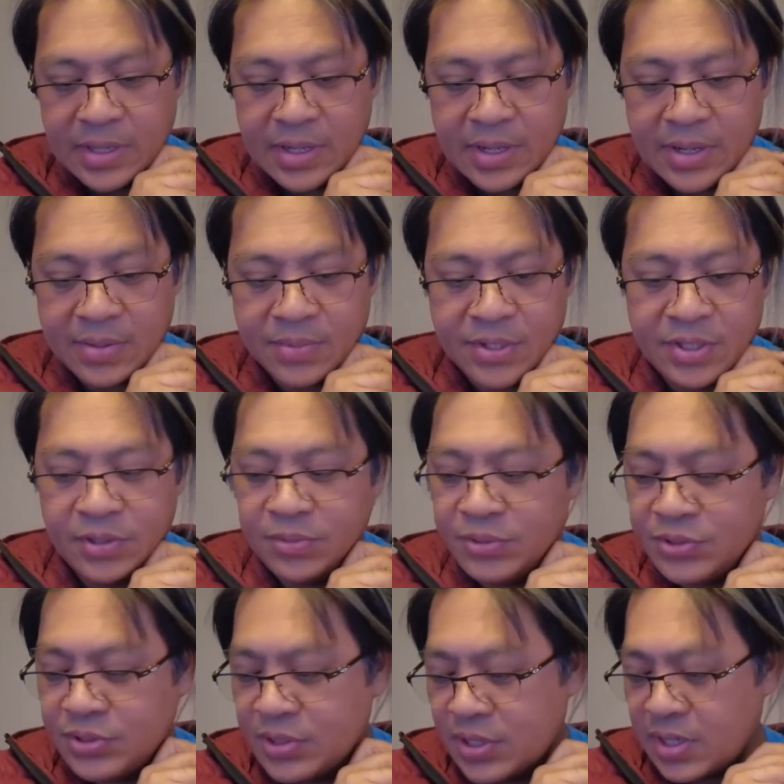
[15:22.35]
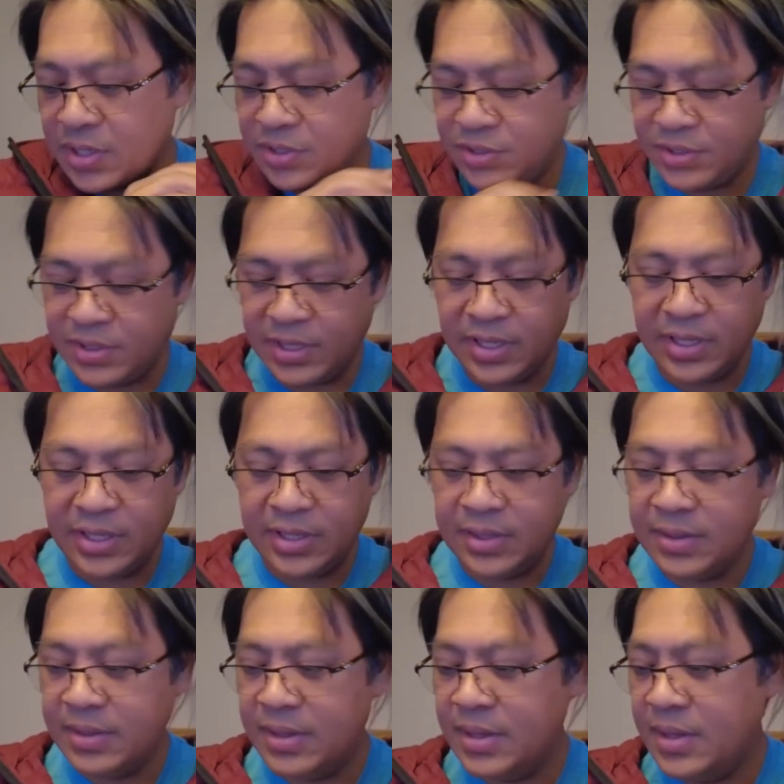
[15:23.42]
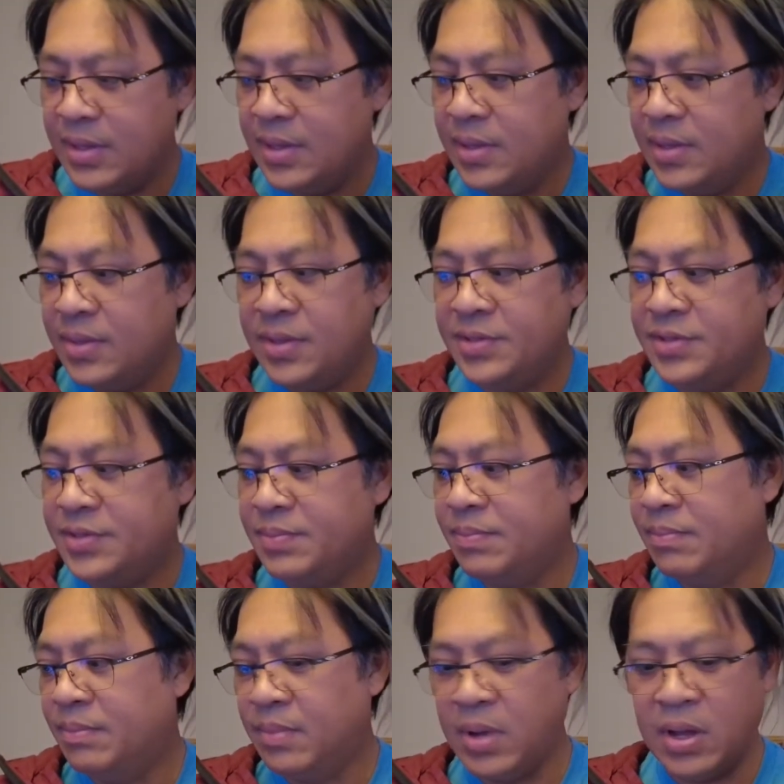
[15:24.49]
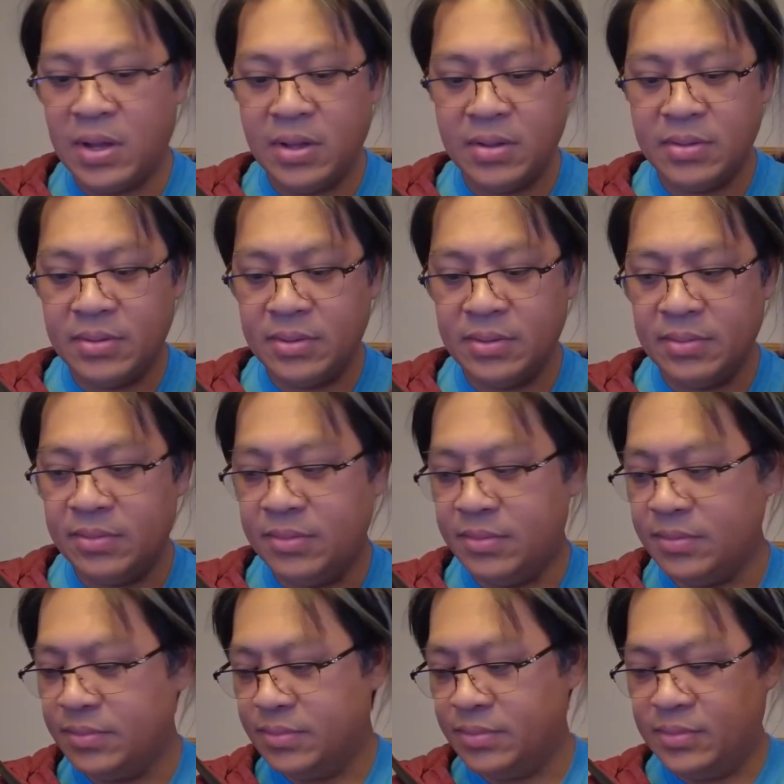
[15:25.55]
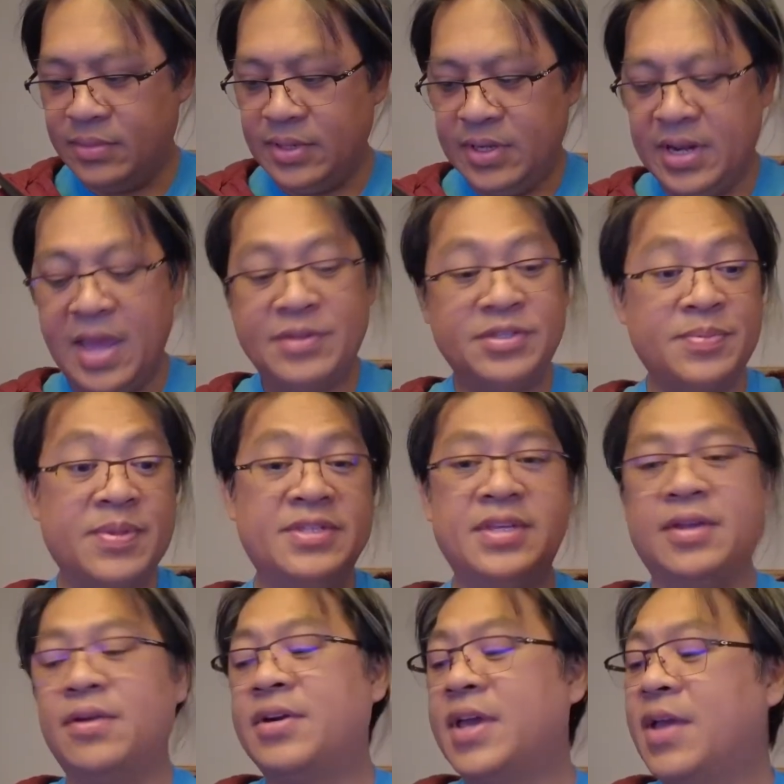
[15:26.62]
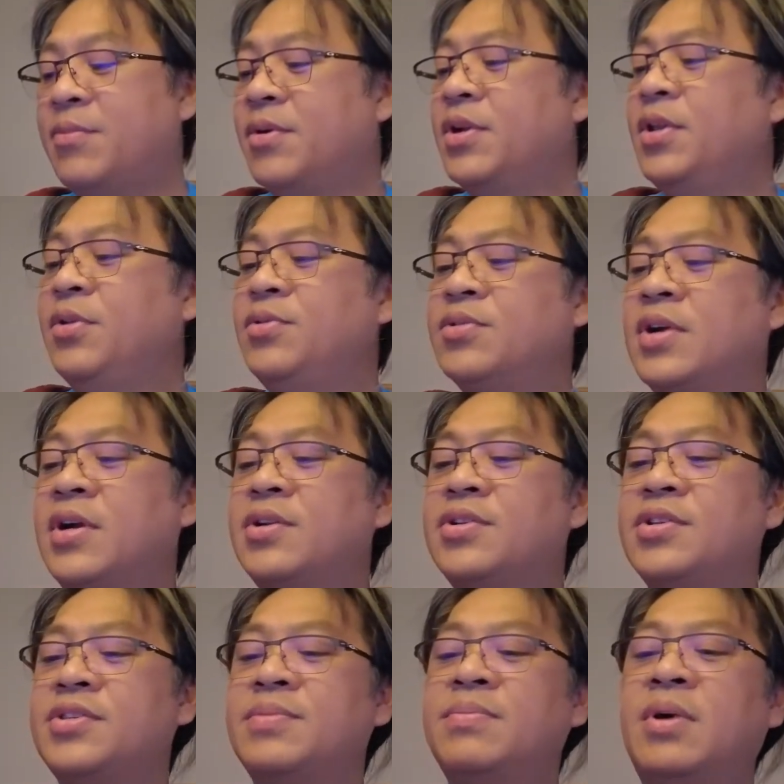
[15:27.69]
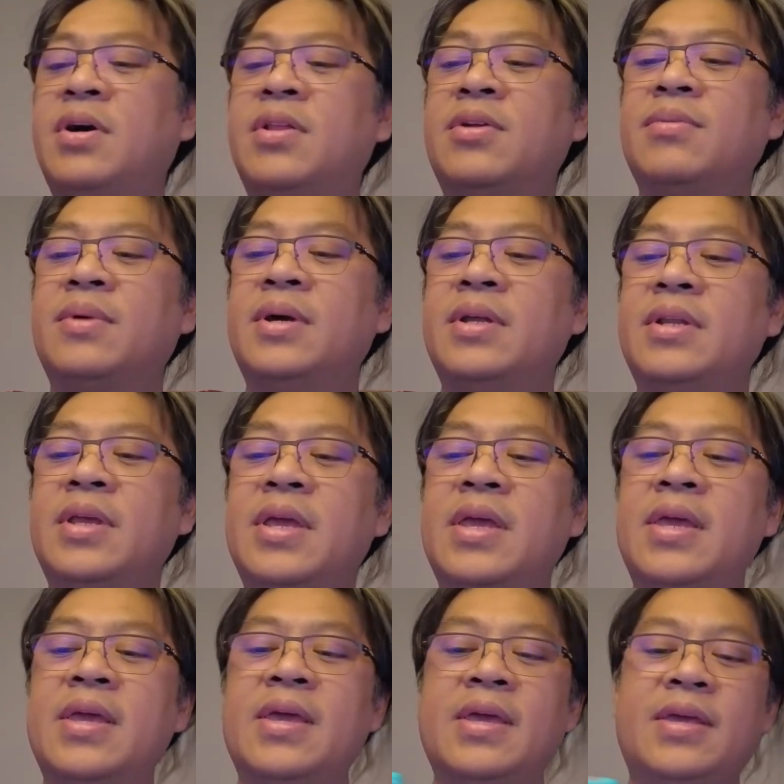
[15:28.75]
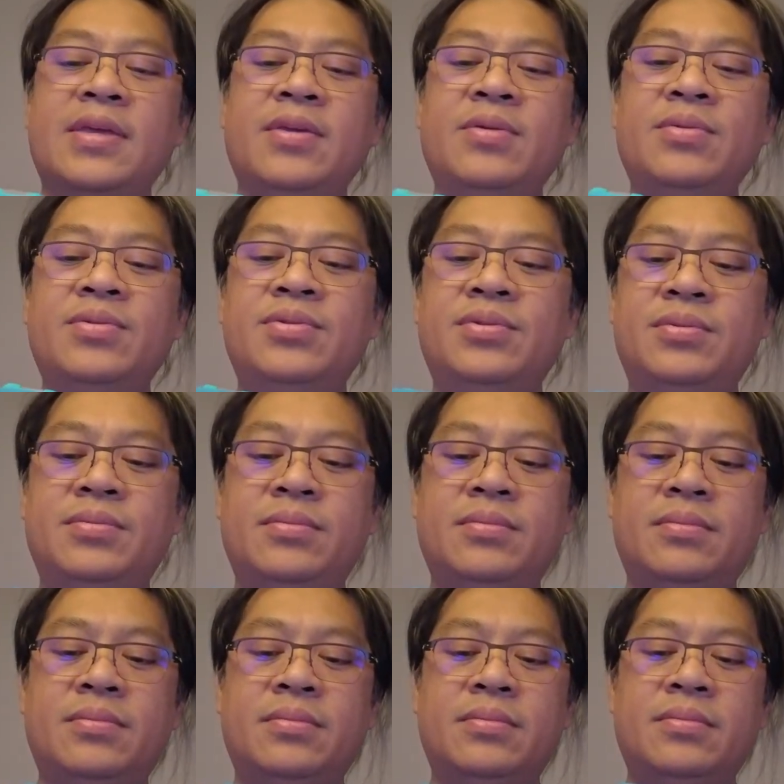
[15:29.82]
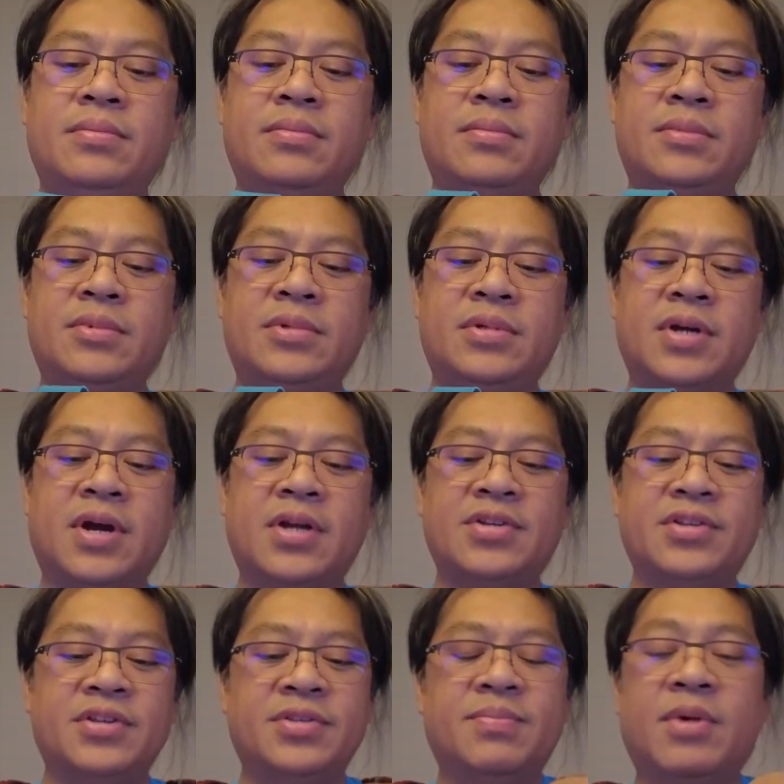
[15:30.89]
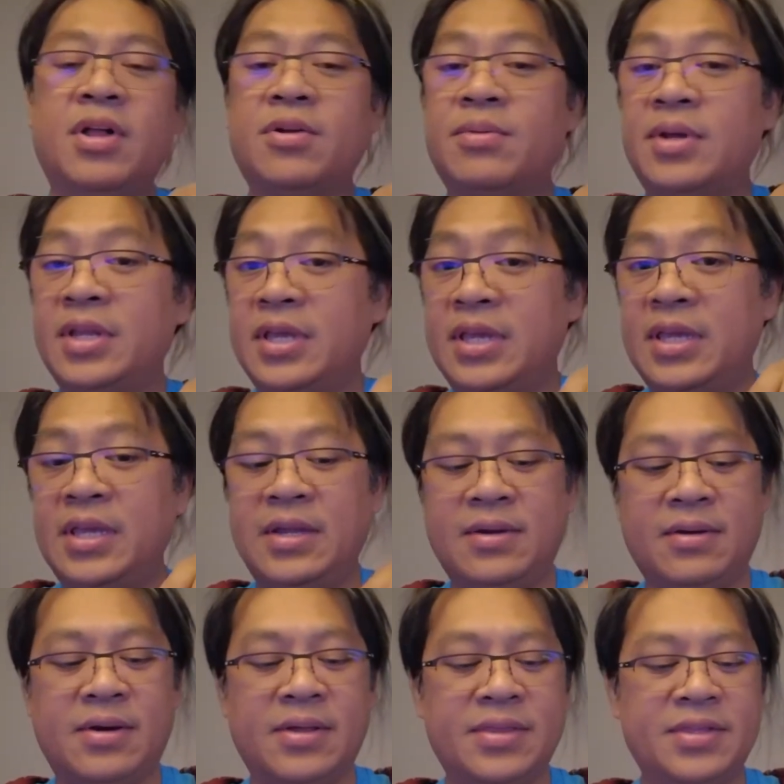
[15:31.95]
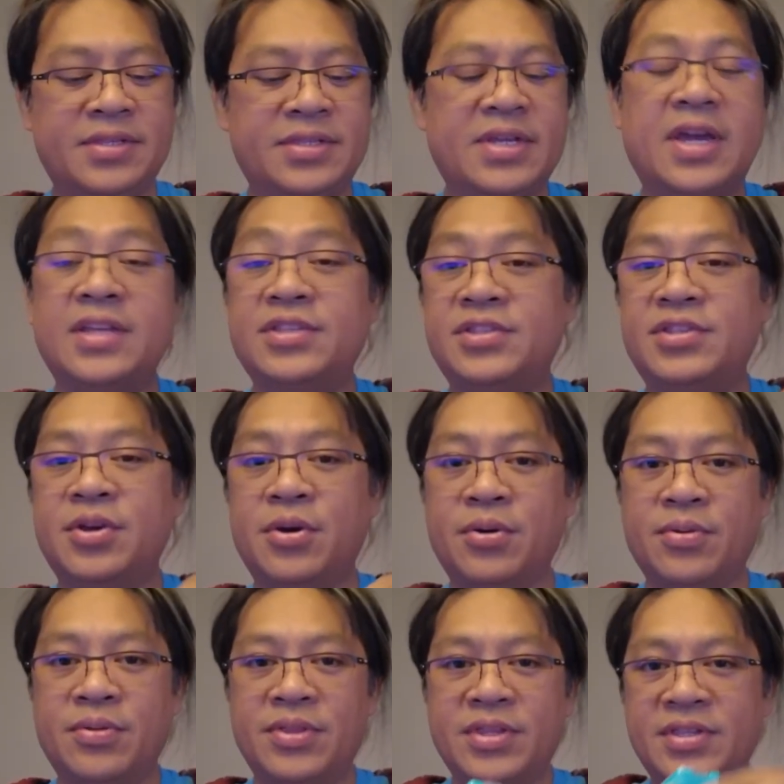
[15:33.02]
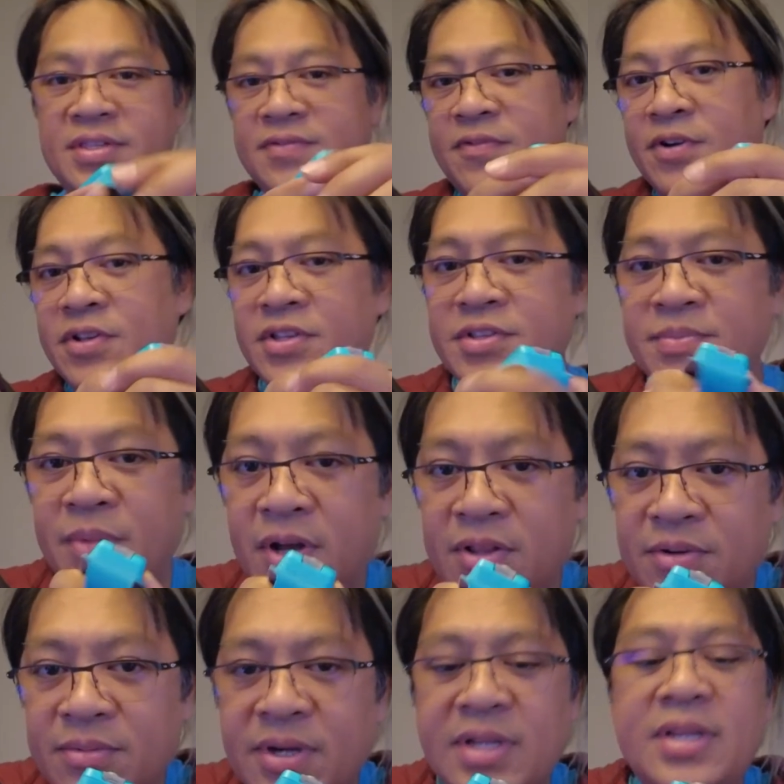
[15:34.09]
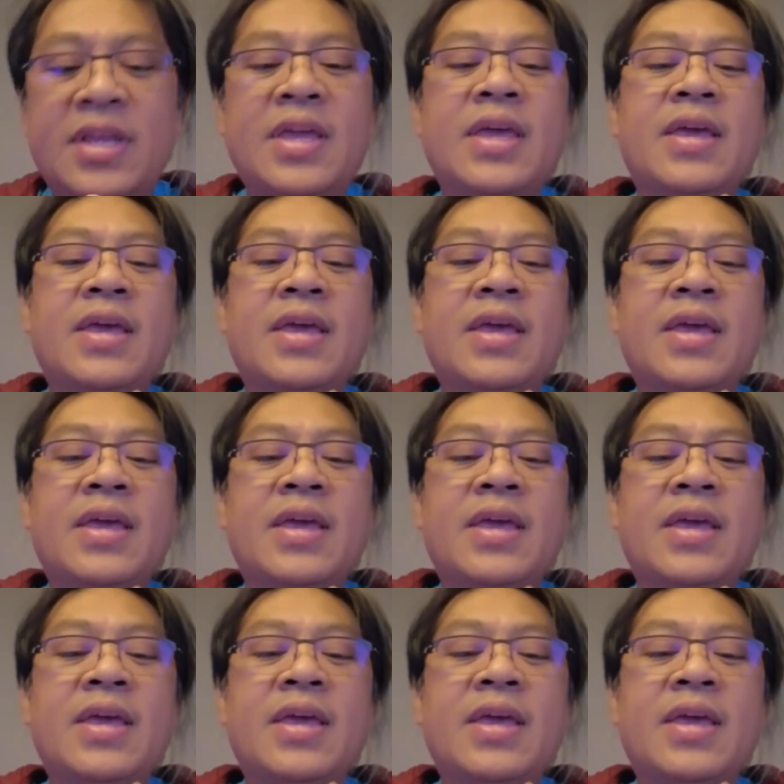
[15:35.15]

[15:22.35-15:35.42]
Where do you charge the small? Oh, and now it's missing. Okay, where do you charge the smaller one? You charge the smaller one here on the side. So this is for the smaller one.